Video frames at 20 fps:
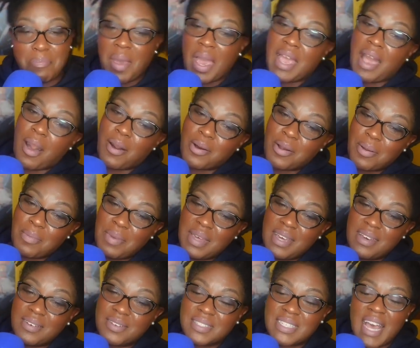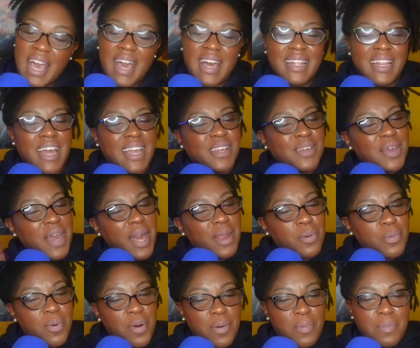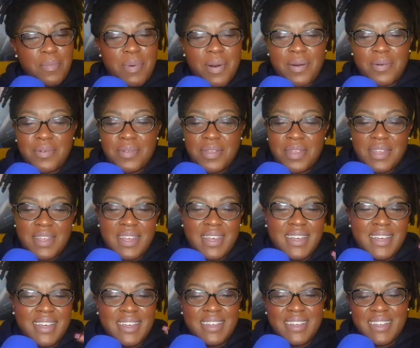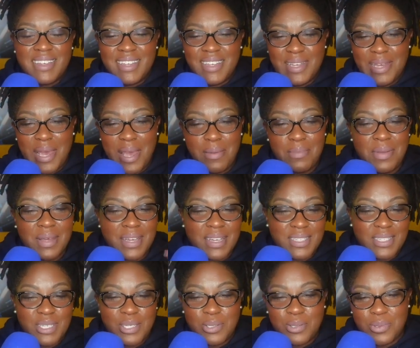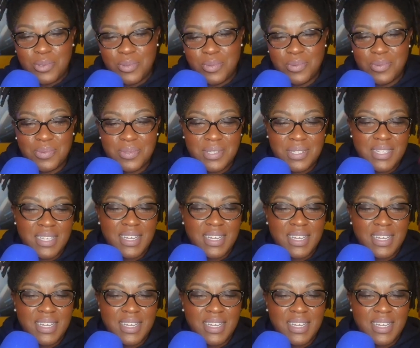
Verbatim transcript: Pay all her bills. Like you got to want both. You can't pick and choose.